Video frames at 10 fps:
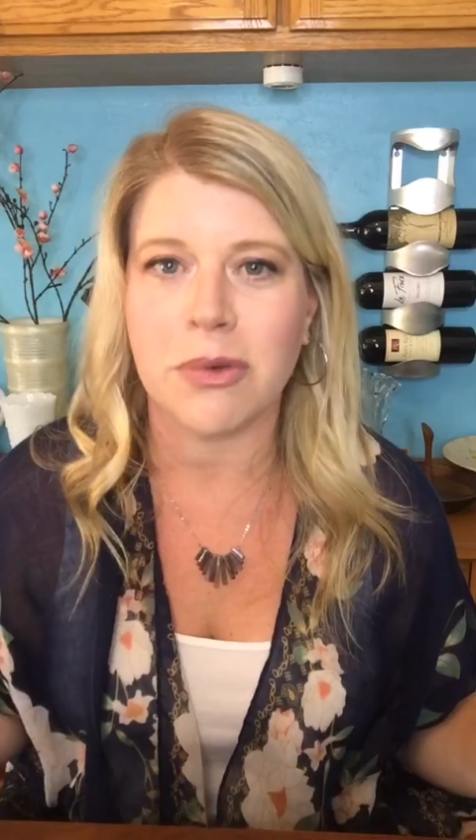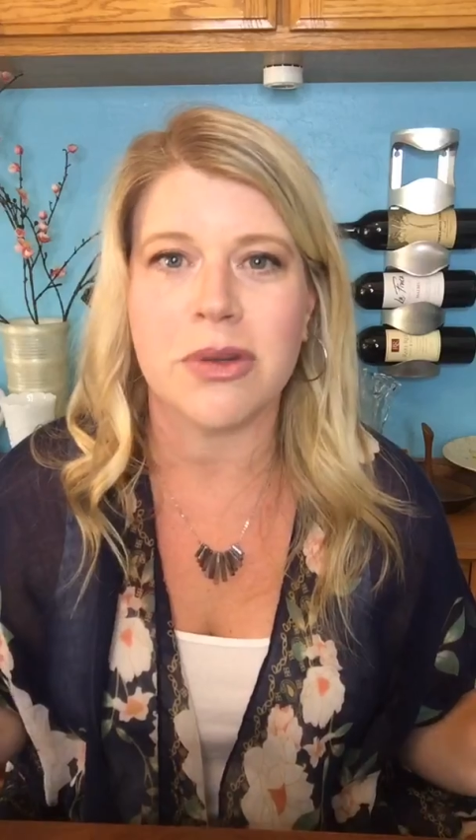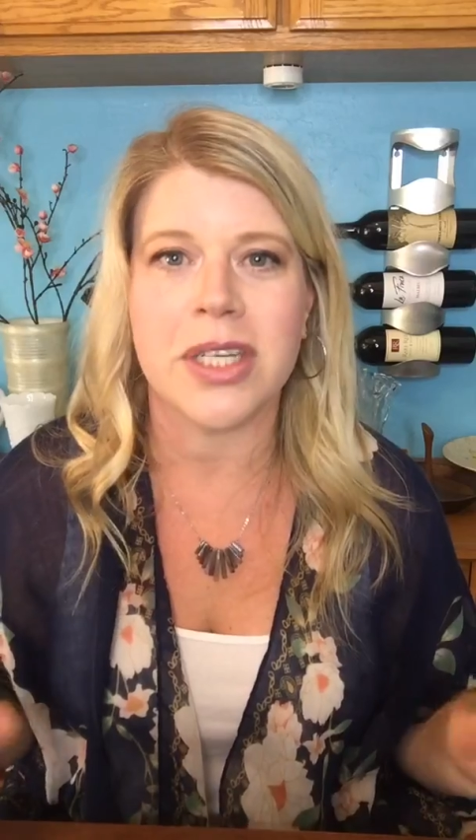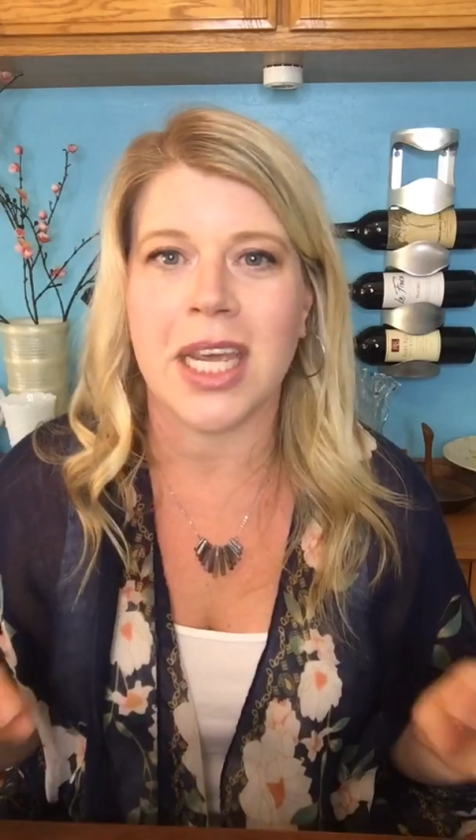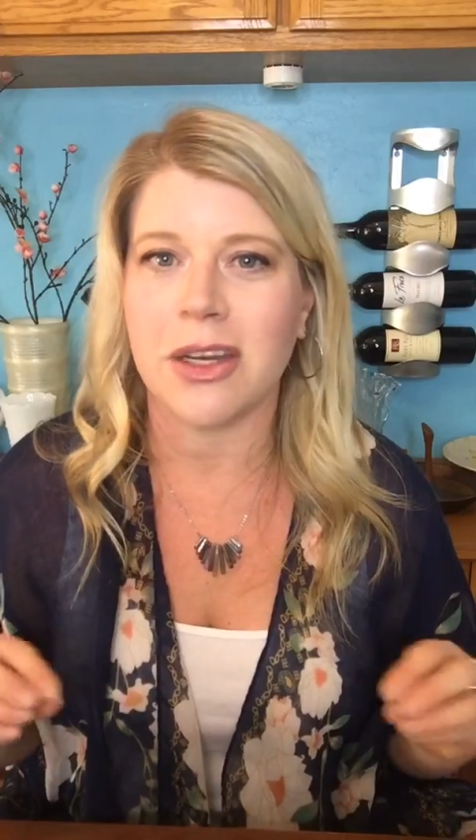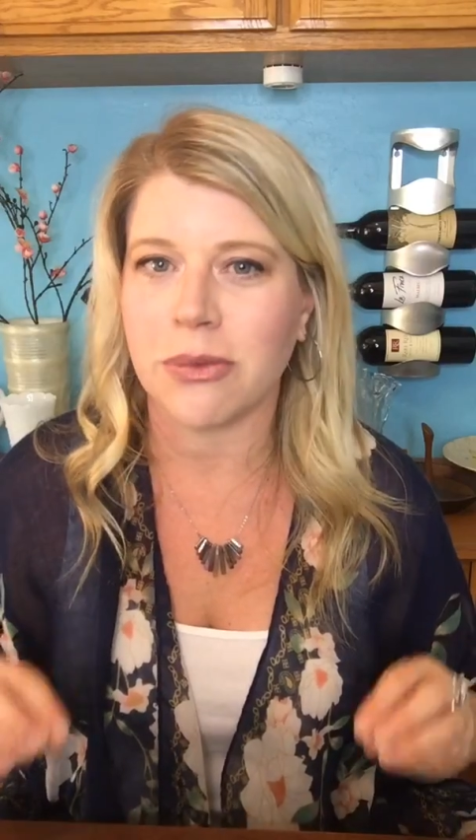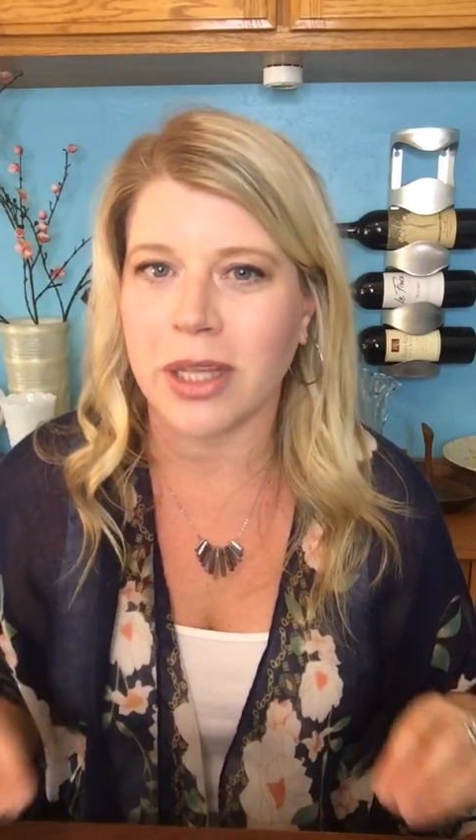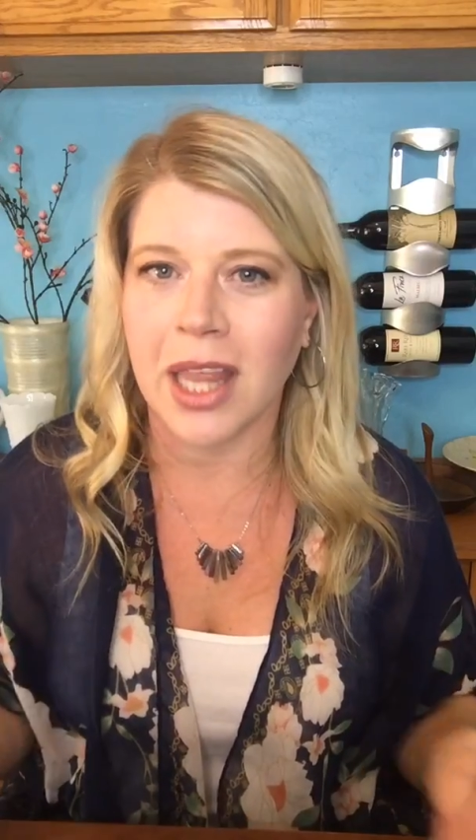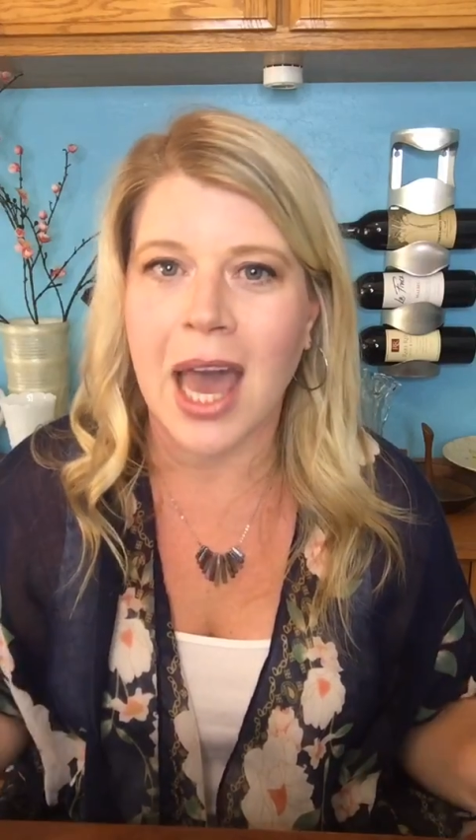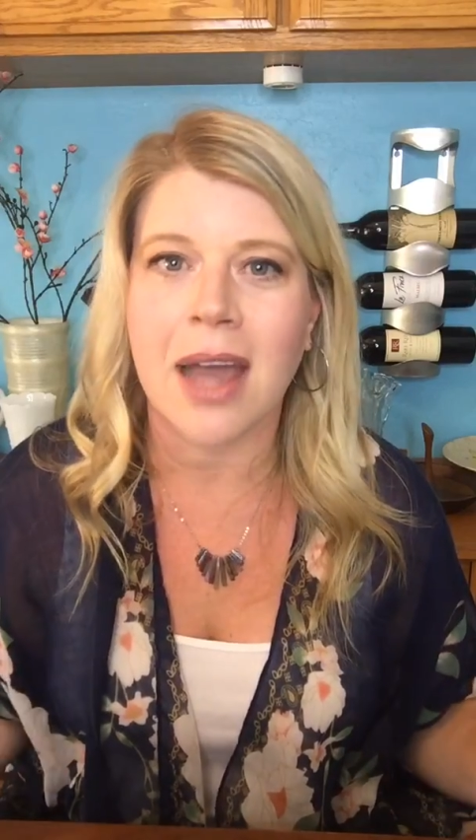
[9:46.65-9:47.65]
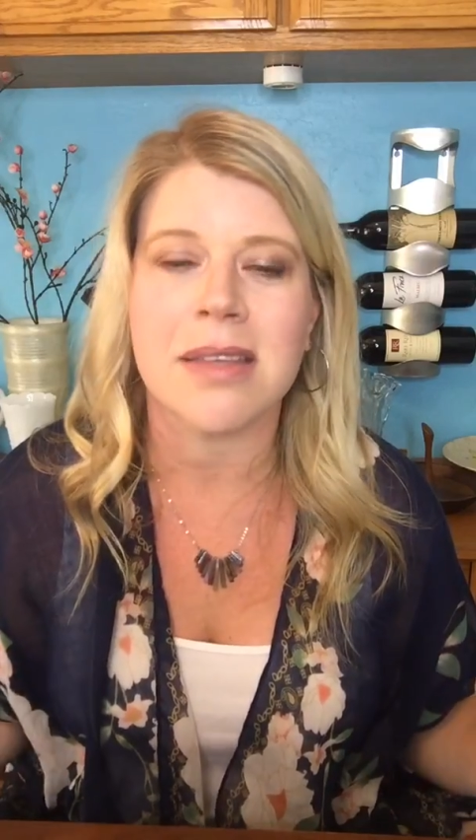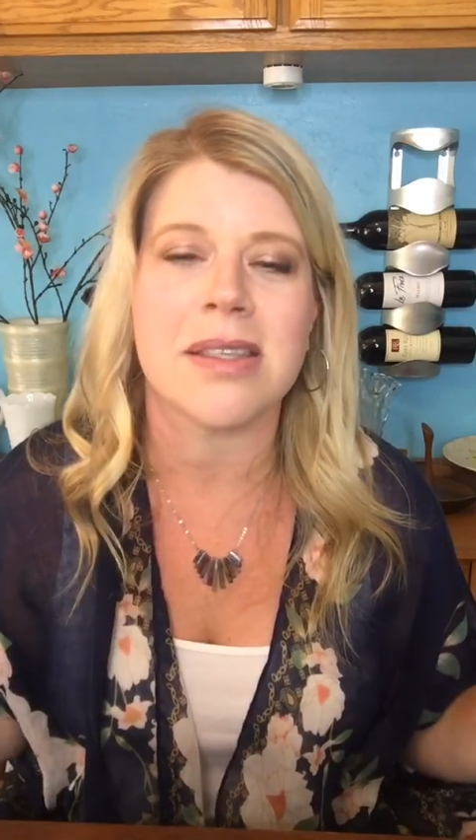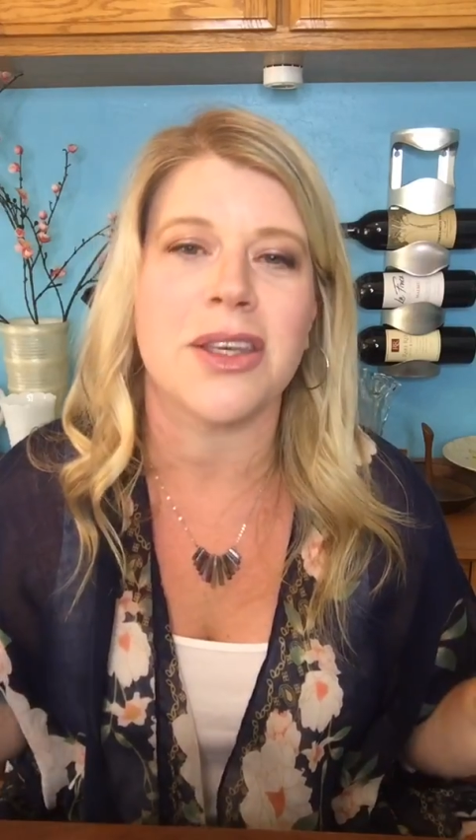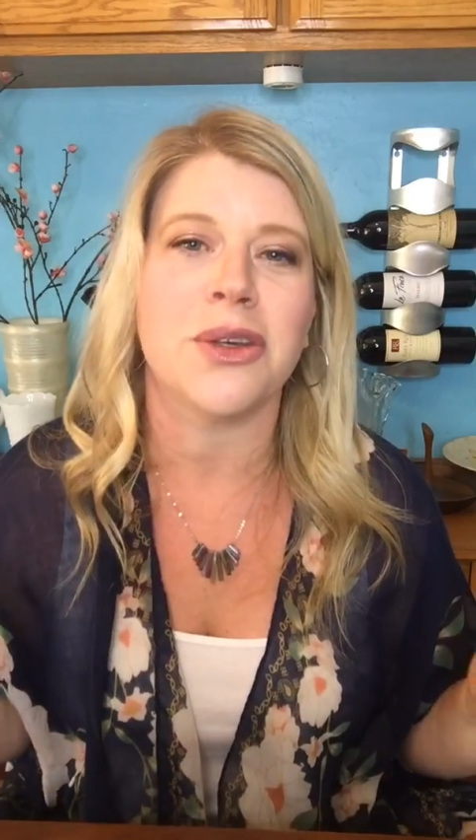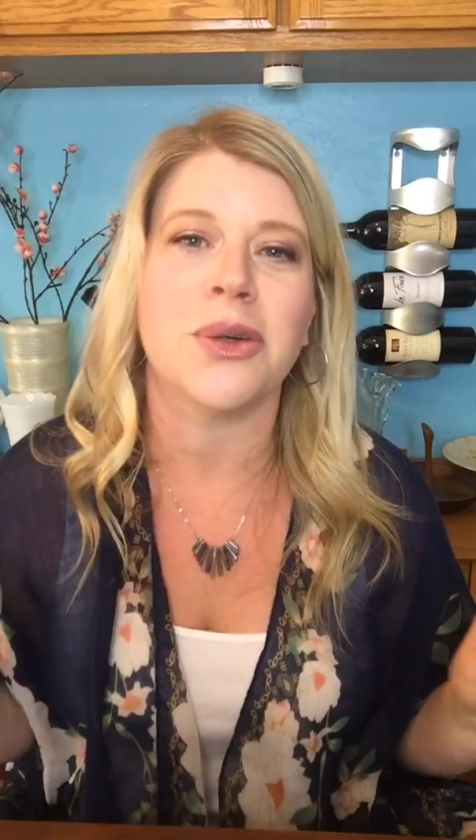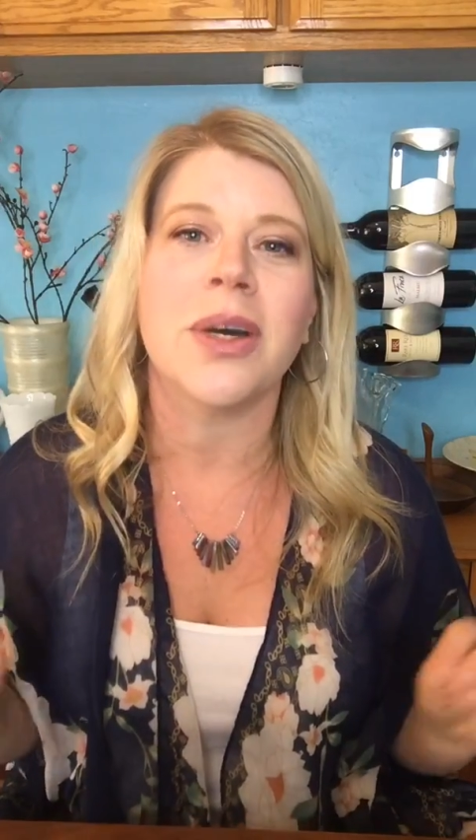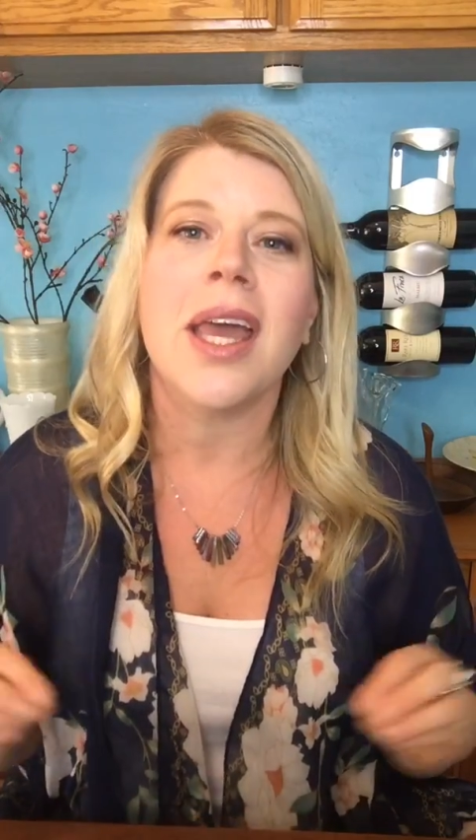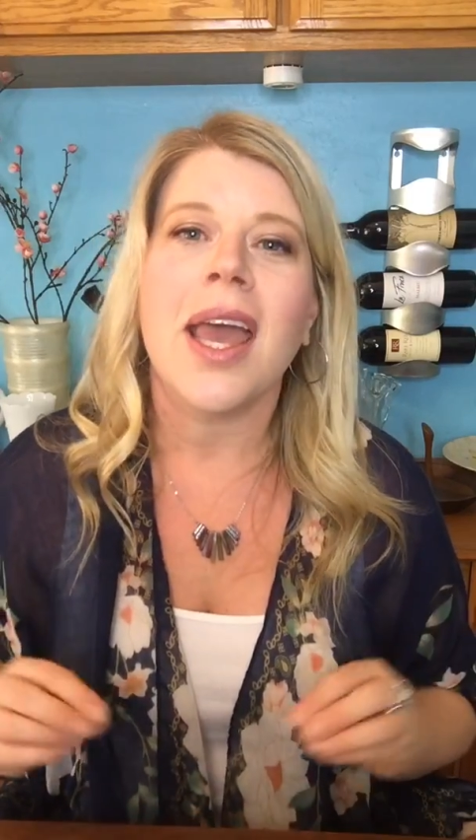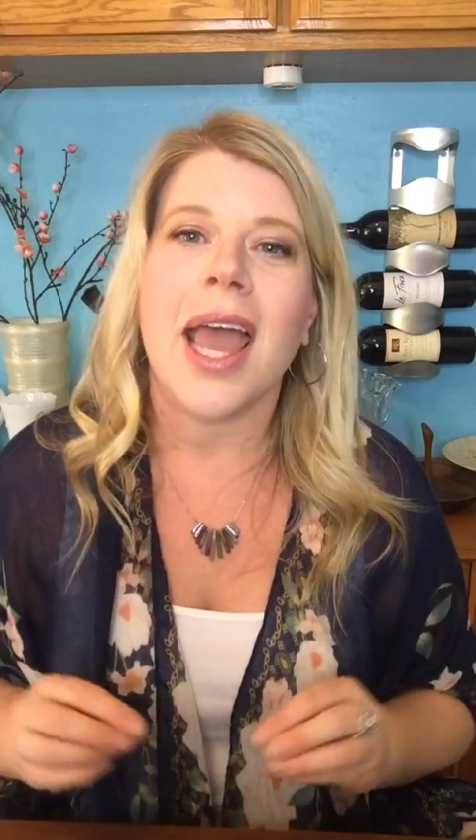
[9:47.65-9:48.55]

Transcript: routine, to relax you.